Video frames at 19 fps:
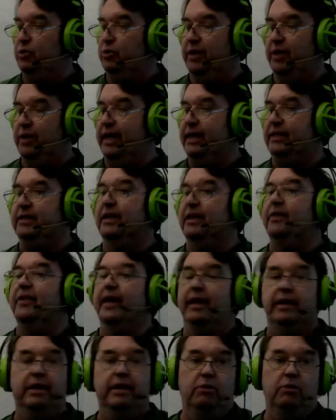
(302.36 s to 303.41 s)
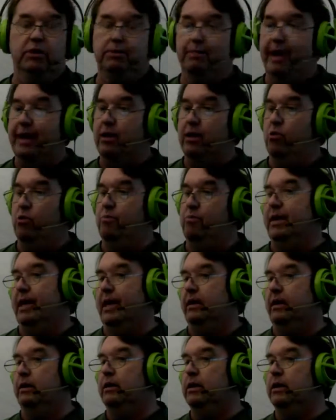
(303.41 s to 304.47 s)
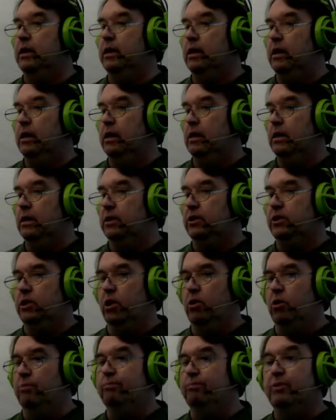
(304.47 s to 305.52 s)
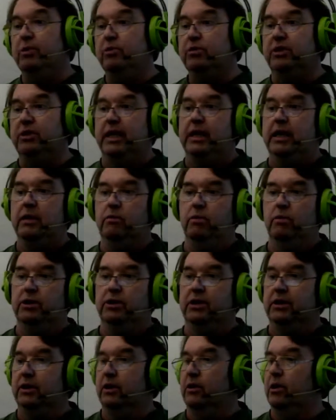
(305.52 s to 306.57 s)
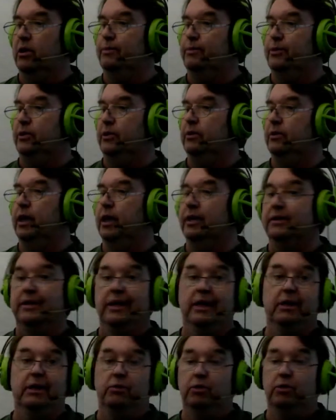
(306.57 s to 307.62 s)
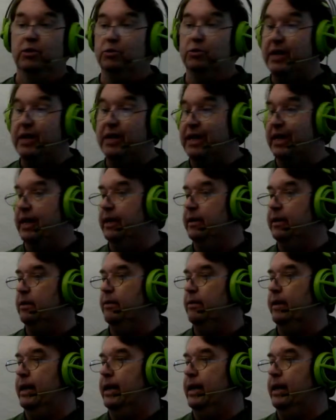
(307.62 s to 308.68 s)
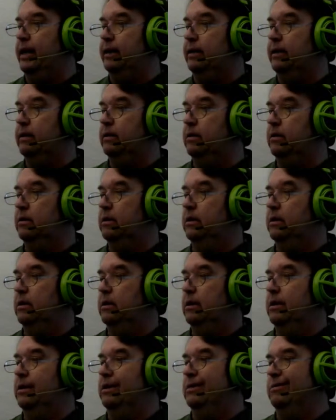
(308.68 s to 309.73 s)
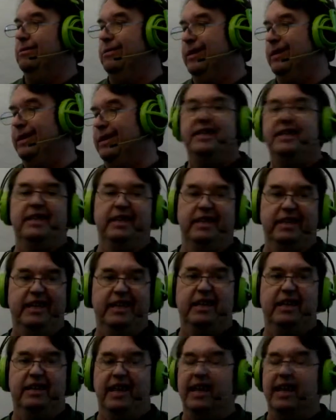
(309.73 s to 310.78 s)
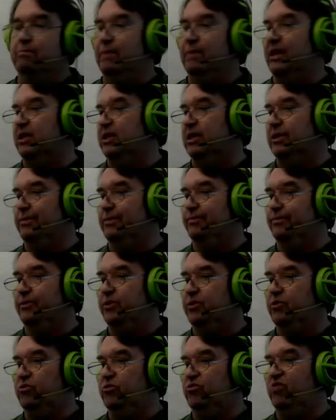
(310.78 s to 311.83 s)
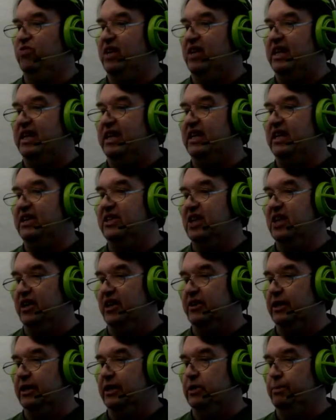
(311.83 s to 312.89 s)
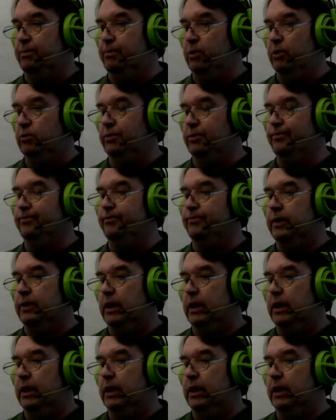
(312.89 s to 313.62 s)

2 days, and then he was back home again. So boozing wasn't an option until it was weekend, and well, he didn't get that much drinking done, I suppose.